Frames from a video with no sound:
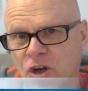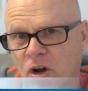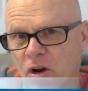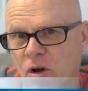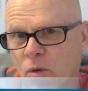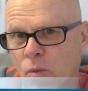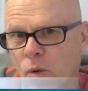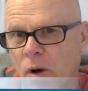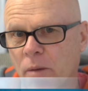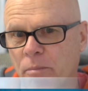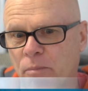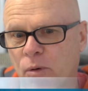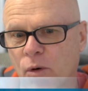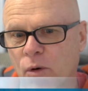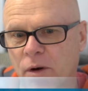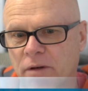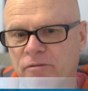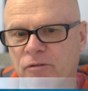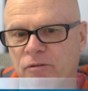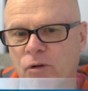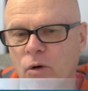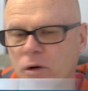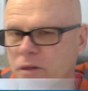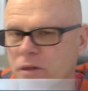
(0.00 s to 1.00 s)
shot at
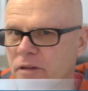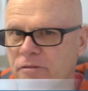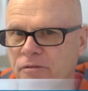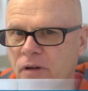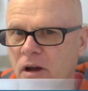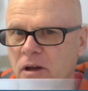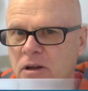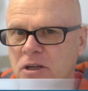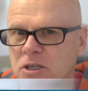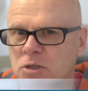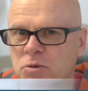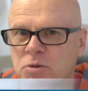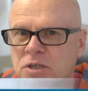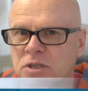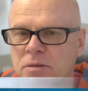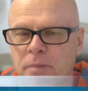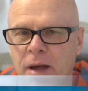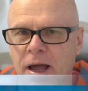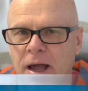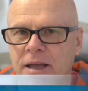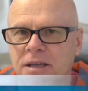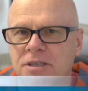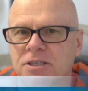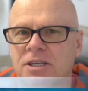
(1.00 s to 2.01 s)
1.4, and the focus was
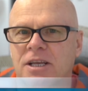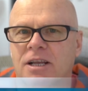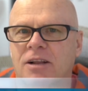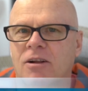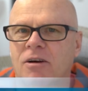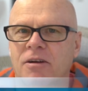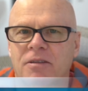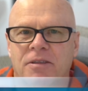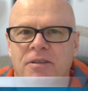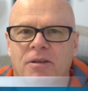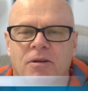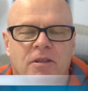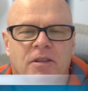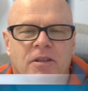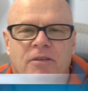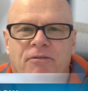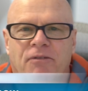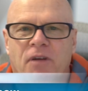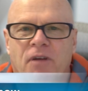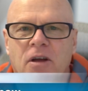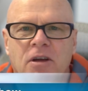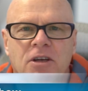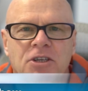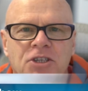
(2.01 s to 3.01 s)
amazing. Like the, the,
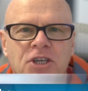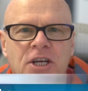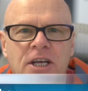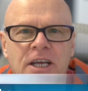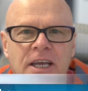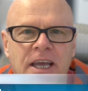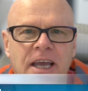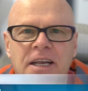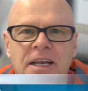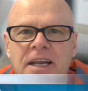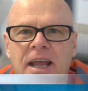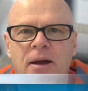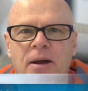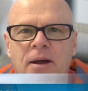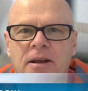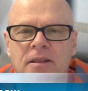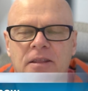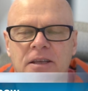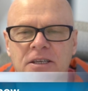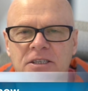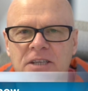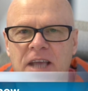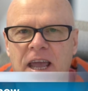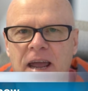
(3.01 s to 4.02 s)
focus you can get now out of
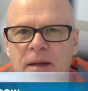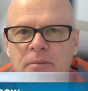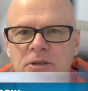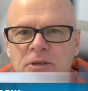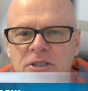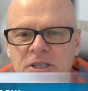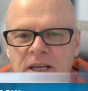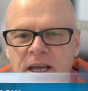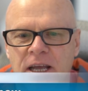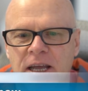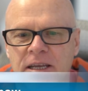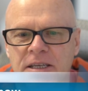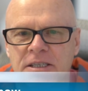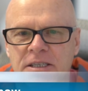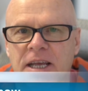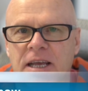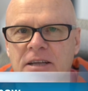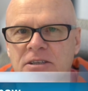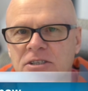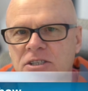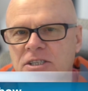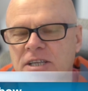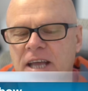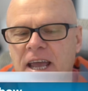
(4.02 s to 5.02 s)
these cameras is
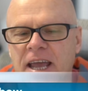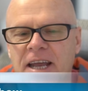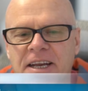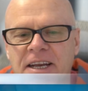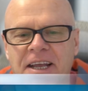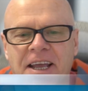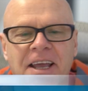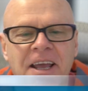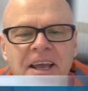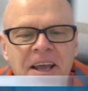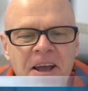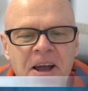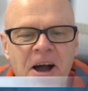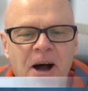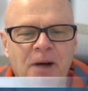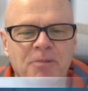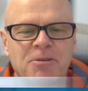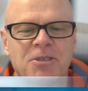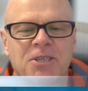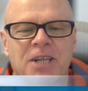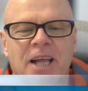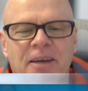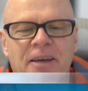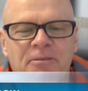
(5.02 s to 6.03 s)
outstanding. I'm
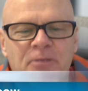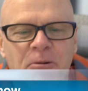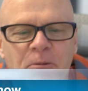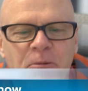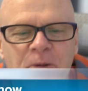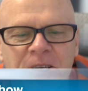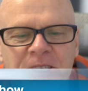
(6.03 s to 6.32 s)
just laughing.